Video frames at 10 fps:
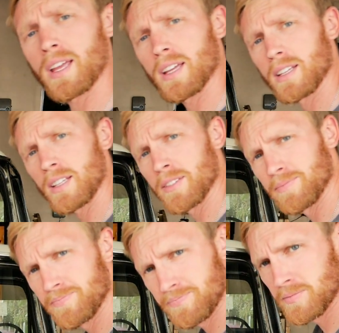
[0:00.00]
handy.
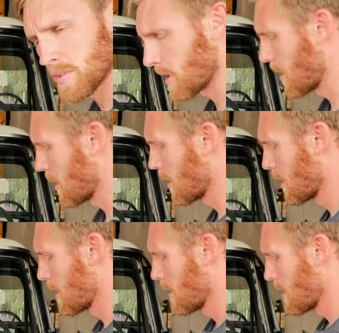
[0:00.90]

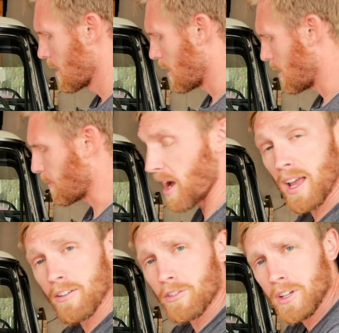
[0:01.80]
I
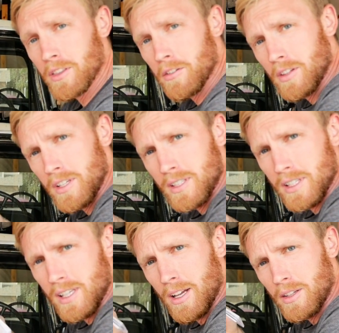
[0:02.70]
have read through these
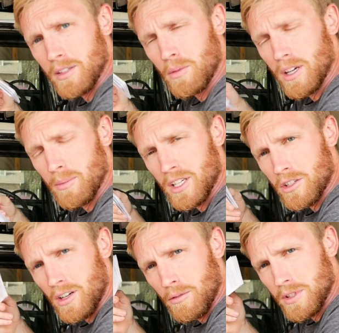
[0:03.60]
because I did want to make
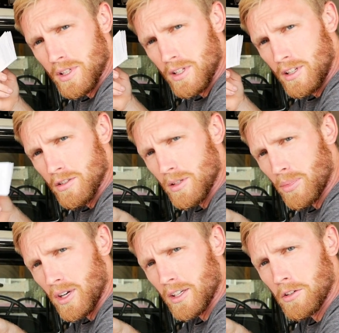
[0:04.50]
sure I was going to use the
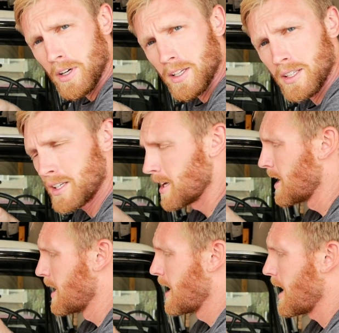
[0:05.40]
product correctly
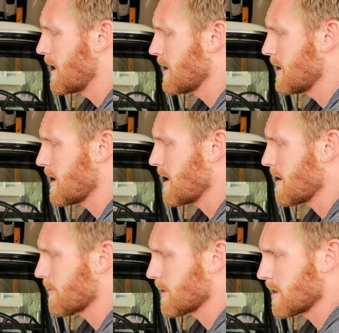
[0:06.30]
and that
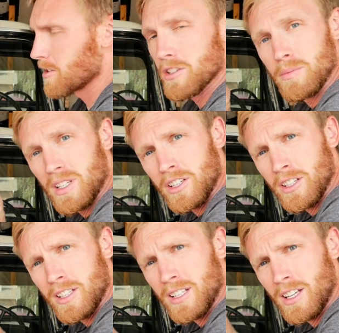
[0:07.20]
everything should be
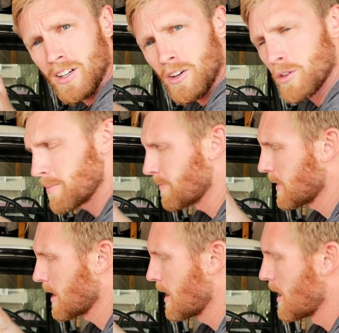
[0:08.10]
good to go.
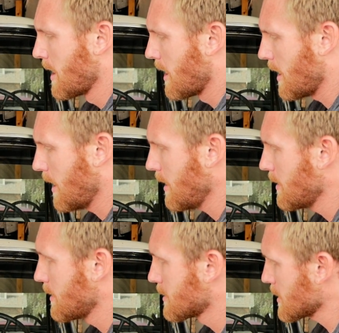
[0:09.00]

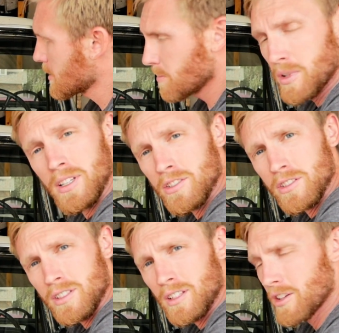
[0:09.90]
It's actually pretty
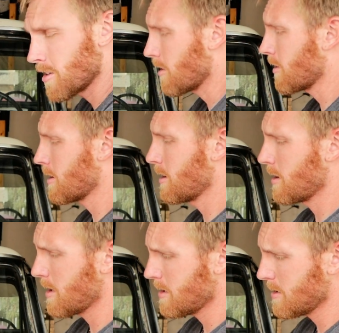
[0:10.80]
interesting. There are a
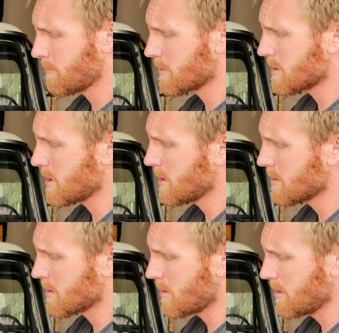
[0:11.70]
lot of different
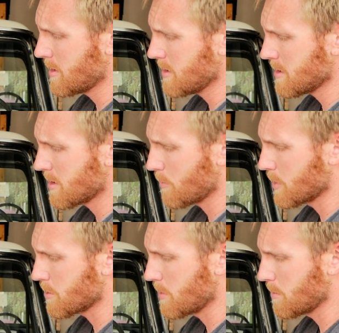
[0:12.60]
settings on this,
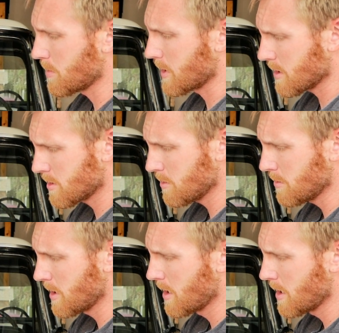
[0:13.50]
which we will get to